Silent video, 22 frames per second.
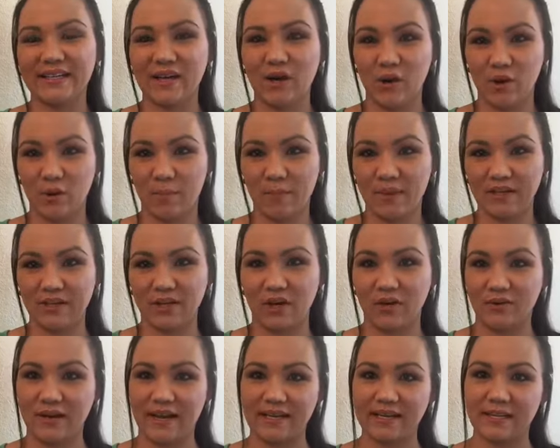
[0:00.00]
opened
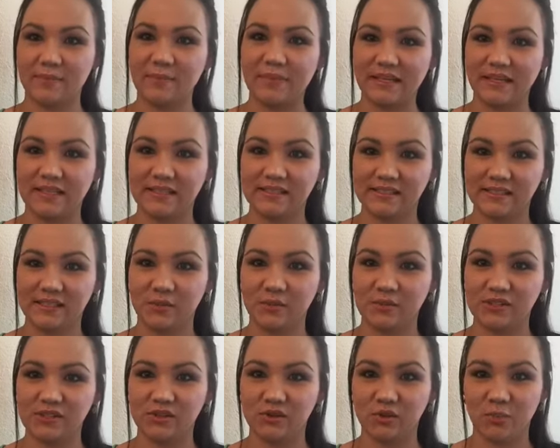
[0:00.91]
already because he
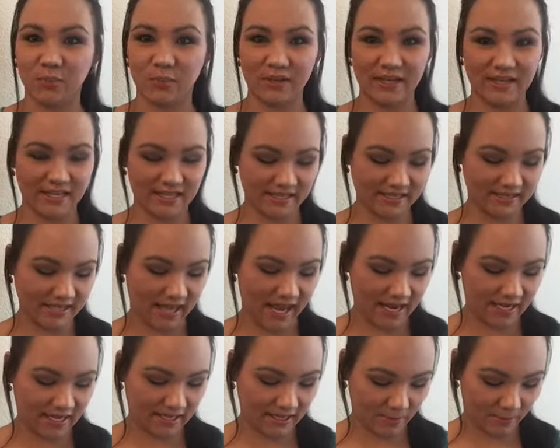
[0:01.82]
was super
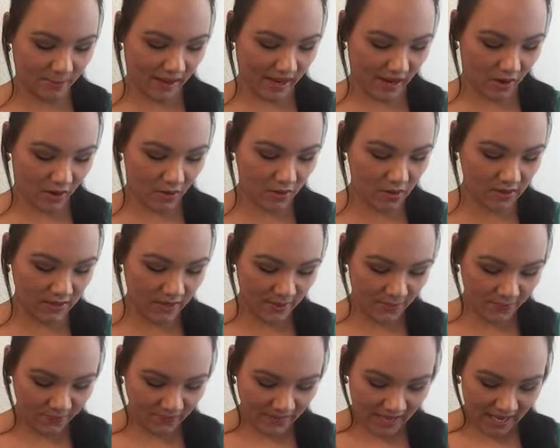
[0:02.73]
excited about.
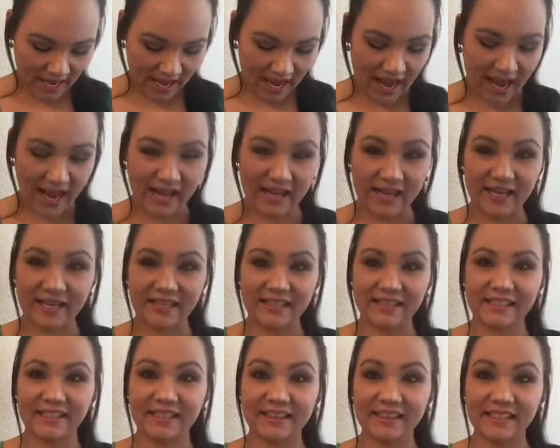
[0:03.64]

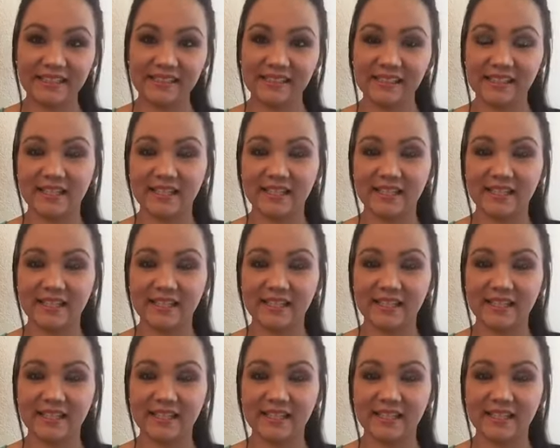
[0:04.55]
And this